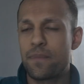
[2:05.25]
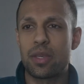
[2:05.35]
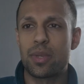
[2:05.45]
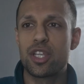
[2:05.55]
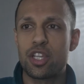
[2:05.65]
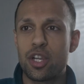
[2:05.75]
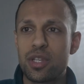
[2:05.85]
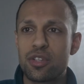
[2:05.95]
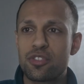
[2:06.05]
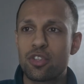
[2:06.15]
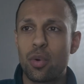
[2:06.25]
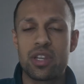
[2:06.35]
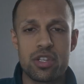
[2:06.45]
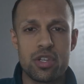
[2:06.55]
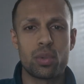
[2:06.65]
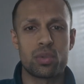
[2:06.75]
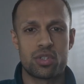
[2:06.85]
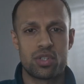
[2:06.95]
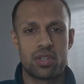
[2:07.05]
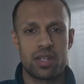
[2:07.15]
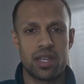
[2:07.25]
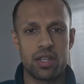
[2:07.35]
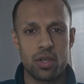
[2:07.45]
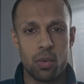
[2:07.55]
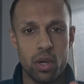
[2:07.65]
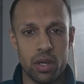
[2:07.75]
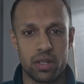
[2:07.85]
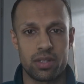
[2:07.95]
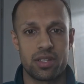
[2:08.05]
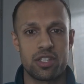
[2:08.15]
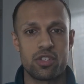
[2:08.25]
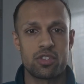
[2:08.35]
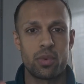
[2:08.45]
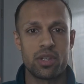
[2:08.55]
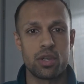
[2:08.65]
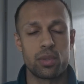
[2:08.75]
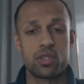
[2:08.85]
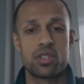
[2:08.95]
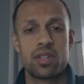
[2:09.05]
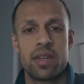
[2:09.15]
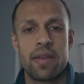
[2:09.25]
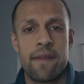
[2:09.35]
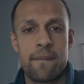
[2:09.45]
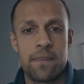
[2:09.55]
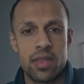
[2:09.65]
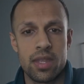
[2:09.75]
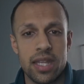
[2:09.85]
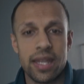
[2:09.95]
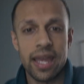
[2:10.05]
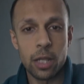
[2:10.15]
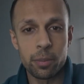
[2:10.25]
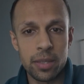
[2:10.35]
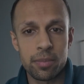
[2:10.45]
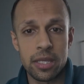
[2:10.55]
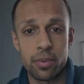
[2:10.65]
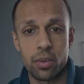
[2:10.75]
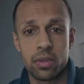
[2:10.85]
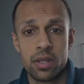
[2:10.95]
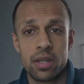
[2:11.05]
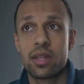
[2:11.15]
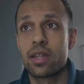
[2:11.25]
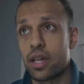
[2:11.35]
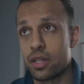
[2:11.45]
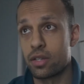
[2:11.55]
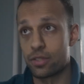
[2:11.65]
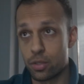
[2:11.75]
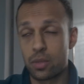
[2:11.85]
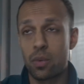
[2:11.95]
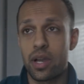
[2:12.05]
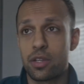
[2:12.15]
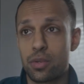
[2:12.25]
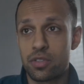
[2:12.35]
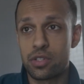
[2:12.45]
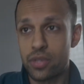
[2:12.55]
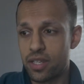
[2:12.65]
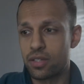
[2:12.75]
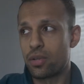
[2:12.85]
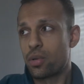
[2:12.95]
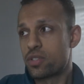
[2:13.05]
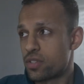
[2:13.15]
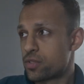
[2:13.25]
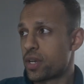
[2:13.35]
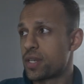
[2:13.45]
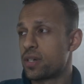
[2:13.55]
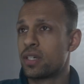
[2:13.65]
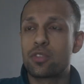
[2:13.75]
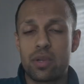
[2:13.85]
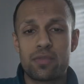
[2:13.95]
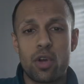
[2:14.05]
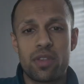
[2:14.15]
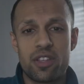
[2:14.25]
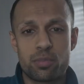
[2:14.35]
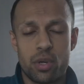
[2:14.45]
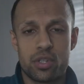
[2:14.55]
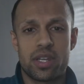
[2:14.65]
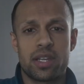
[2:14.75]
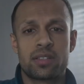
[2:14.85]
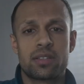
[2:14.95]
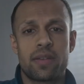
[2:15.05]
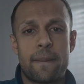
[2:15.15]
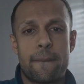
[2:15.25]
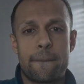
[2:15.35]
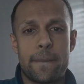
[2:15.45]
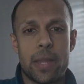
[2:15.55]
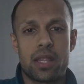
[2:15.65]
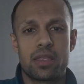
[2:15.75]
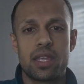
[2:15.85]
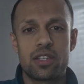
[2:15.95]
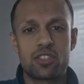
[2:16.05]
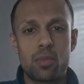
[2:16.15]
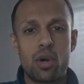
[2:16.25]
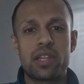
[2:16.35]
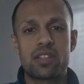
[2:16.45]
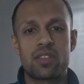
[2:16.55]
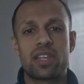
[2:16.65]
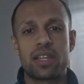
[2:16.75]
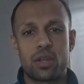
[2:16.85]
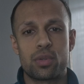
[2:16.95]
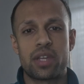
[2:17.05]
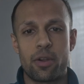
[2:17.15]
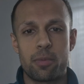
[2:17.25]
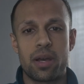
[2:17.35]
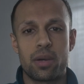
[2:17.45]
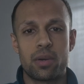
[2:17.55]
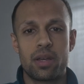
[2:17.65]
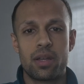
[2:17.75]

You know when you're so indulged in your work and you're so indulged in helping people and doing what I do as a trading coach, as a trader, so involved in these projects, the smallest thing I could care about